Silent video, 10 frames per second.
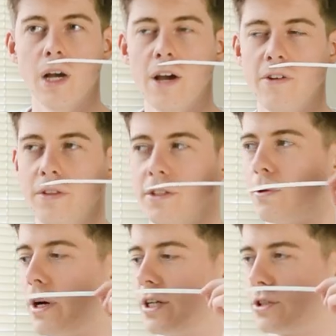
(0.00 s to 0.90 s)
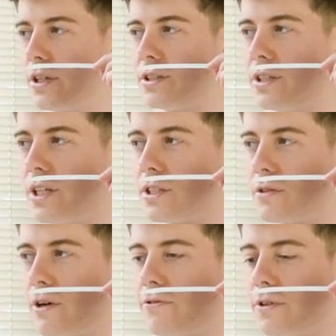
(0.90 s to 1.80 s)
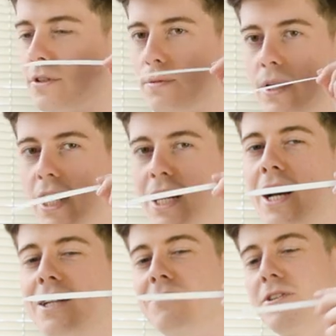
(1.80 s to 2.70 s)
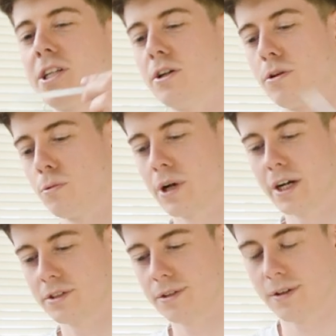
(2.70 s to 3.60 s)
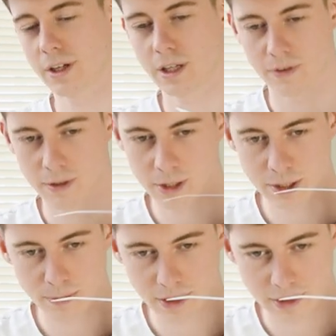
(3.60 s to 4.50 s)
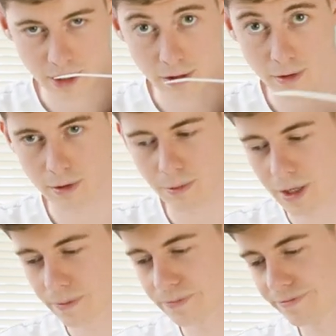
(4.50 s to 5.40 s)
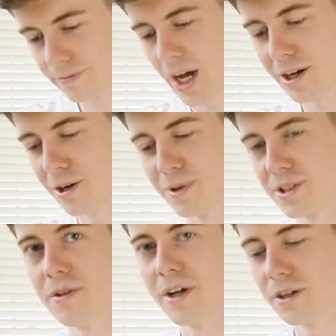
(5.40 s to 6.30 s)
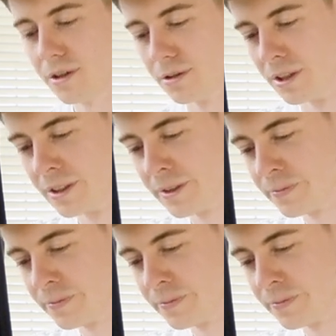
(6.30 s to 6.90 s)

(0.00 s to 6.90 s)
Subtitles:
I found this quite interesting as a reference, but I didn't really know what else to think of it, just because I thought, well, I don't know, it's not that good.